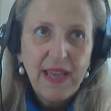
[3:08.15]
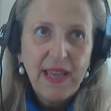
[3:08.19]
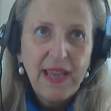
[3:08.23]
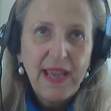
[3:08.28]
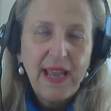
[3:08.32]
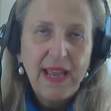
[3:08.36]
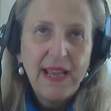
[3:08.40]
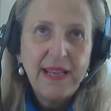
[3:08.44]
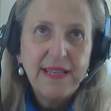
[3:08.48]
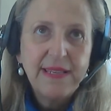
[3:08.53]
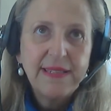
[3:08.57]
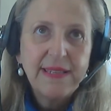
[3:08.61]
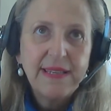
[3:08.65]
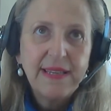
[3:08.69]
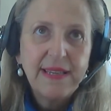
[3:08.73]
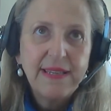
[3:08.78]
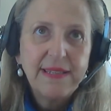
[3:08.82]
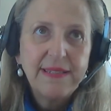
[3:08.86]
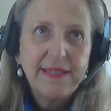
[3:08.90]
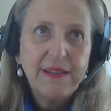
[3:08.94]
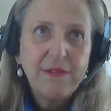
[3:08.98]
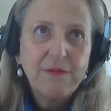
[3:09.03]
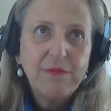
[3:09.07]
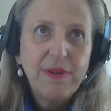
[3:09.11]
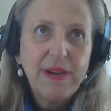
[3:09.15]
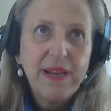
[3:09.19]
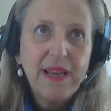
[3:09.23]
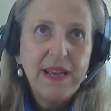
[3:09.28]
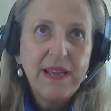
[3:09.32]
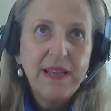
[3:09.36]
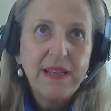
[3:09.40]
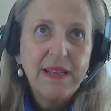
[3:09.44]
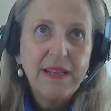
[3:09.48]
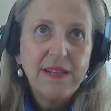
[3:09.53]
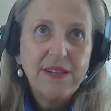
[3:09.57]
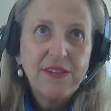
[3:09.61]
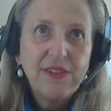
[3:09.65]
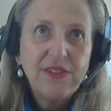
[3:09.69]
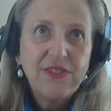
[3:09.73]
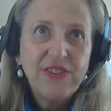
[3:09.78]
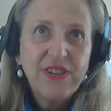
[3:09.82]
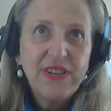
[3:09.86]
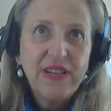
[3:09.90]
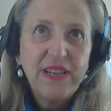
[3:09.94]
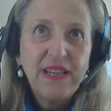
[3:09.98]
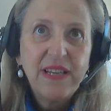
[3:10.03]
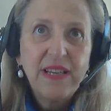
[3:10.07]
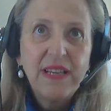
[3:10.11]
and they were
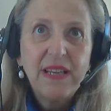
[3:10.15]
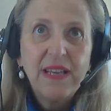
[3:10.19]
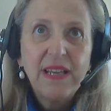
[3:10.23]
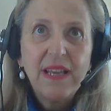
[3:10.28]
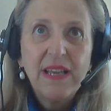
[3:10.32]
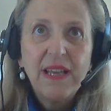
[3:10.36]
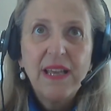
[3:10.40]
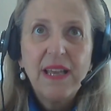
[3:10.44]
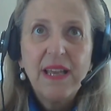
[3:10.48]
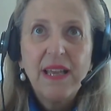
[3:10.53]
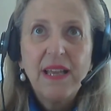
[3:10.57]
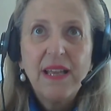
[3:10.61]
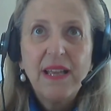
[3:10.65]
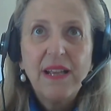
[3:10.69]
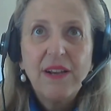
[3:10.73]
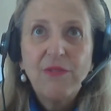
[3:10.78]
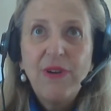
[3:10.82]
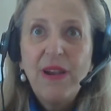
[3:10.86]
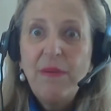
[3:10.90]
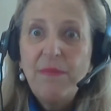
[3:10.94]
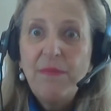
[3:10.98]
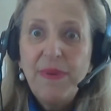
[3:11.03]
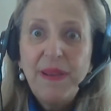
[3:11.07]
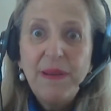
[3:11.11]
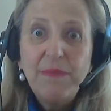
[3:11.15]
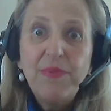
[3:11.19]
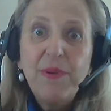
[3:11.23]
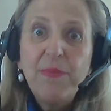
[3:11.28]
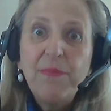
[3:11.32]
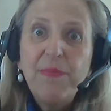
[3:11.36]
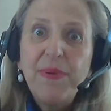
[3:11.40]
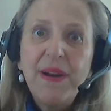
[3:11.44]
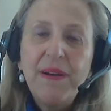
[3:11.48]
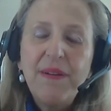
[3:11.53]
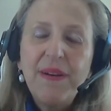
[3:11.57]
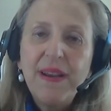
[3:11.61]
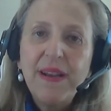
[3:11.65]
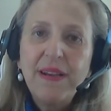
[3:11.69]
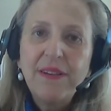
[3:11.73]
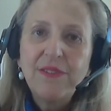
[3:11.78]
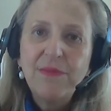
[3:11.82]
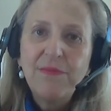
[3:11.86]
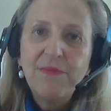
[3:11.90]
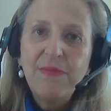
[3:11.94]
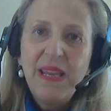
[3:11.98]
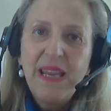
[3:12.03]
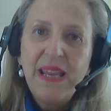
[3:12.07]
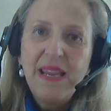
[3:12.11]
sharing green pea, preparing
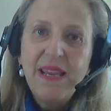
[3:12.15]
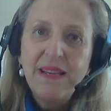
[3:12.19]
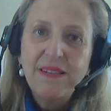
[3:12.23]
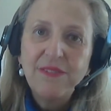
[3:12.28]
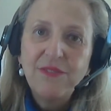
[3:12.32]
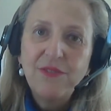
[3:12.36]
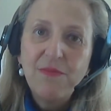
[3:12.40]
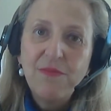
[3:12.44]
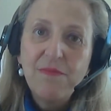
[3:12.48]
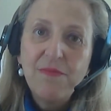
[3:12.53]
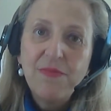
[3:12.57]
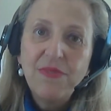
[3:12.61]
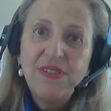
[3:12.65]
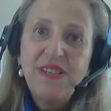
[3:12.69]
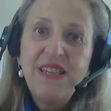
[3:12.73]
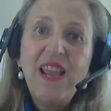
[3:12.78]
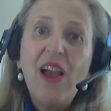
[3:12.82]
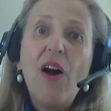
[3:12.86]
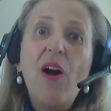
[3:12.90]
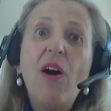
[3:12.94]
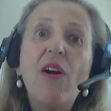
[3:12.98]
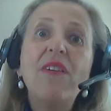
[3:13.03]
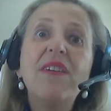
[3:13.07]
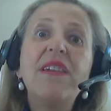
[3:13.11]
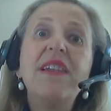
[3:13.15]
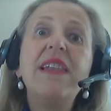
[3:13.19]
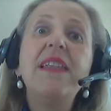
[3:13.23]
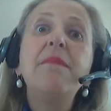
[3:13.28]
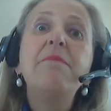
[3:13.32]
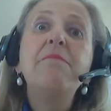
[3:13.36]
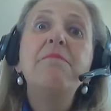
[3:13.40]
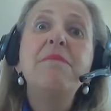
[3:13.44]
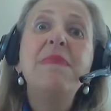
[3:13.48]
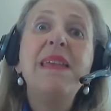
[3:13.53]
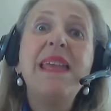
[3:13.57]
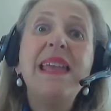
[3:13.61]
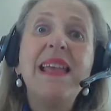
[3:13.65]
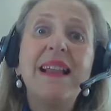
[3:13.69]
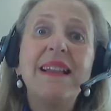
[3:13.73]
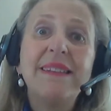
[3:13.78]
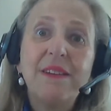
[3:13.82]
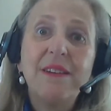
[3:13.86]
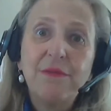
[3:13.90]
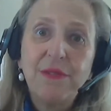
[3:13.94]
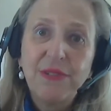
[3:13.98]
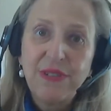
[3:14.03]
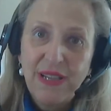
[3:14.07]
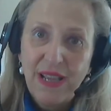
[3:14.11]
the only meal
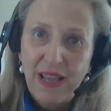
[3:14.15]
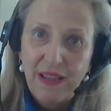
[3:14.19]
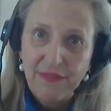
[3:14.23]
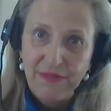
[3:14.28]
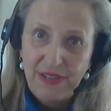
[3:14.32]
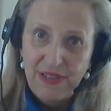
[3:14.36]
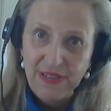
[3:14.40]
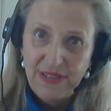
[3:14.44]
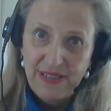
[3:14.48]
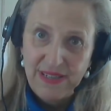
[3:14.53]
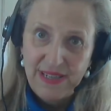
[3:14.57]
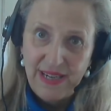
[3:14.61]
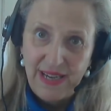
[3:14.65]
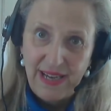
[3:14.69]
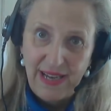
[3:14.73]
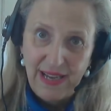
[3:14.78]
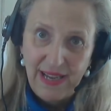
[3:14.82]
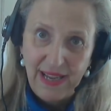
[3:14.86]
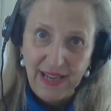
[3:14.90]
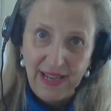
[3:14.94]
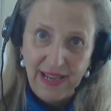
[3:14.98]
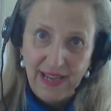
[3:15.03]
they would have in the day.